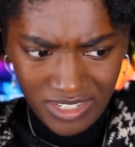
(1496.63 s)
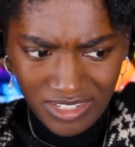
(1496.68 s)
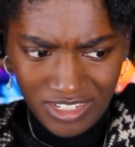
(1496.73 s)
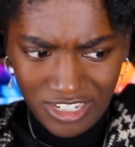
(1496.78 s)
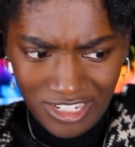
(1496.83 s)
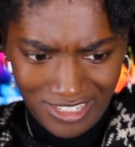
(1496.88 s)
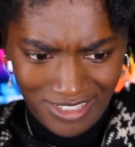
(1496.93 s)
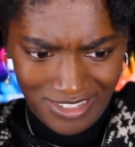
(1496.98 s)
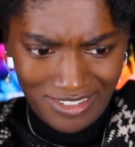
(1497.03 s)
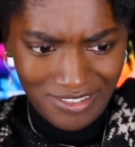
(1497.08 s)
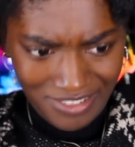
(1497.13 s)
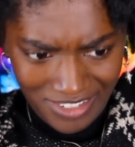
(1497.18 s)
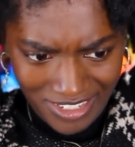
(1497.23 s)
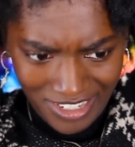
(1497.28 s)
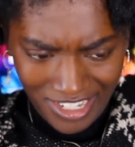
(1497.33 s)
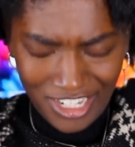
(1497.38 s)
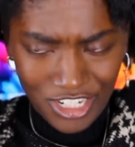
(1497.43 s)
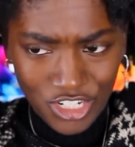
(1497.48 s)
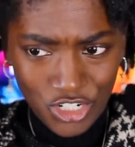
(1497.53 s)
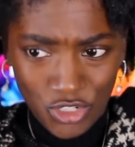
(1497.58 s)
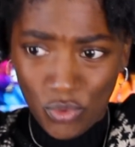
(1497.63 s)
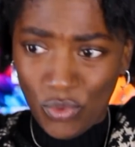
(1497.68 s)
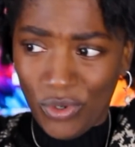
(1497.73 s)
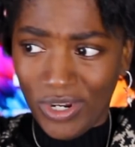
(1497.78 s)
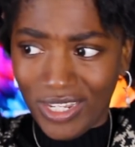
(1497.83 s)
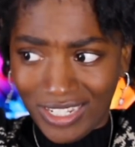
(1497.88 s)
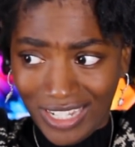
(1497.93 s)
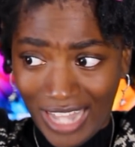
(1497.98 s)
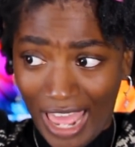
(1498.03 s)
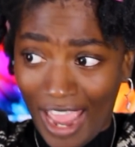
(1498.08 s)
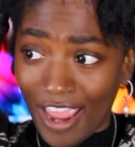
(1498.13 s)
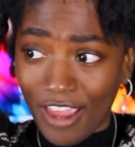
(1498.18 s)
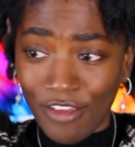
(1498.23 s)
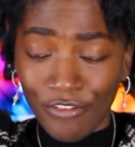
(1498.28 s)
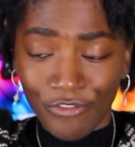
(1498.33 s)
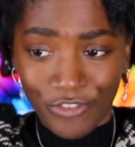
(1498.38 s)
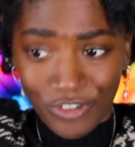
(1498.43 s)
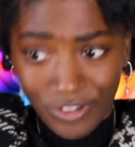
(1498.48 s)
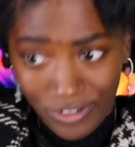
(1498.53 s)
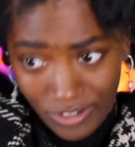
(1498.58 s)
just enjoy
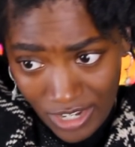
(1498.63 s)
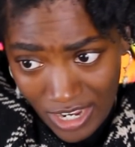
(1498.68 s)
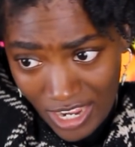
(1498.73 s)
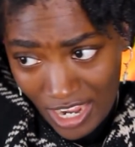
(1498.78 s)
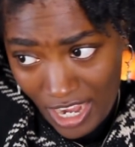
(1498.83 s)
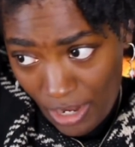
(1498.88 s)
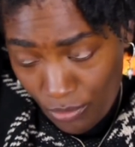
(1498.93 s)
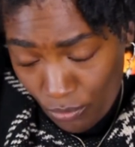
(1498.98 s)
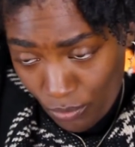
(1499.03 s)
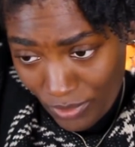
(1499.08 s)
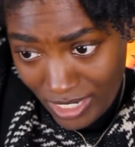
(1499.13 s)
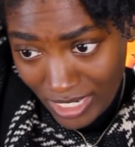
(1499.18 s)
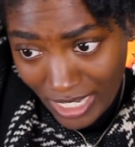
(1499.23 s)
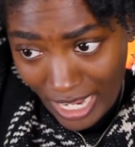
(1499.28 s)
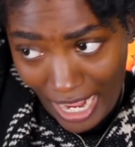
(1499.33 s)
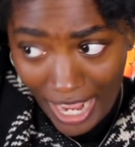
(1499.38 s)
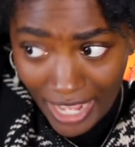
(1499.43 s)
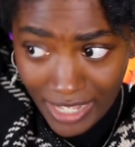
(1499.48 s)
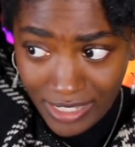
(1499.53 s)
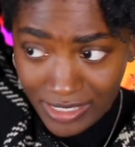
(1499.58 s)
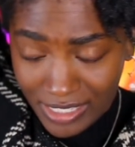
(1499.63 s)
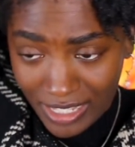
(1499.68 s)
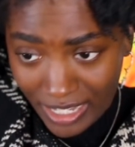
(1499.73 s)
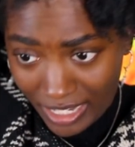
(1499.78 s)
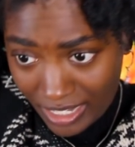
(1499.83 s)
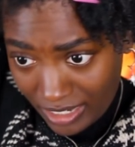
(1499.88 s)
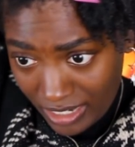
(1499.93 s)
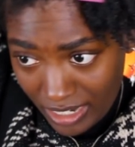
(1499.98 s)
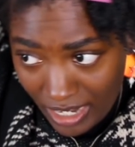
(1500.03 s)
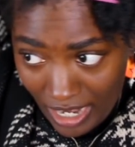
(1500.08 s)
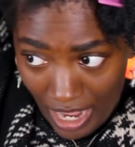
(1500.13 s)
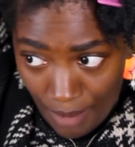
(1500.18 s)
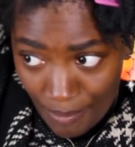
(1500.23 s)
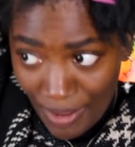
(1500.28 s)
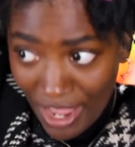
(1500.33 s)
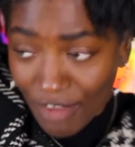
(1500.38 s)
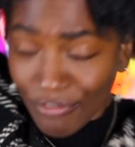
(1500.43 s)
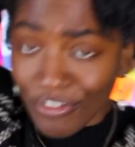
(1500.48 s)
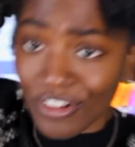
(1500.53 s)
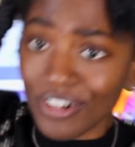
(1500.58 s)
life and realize that
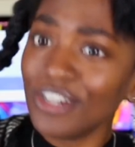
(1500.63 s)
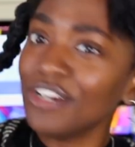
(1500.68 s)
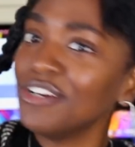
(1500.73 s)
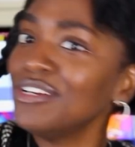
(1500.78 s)
I'm having a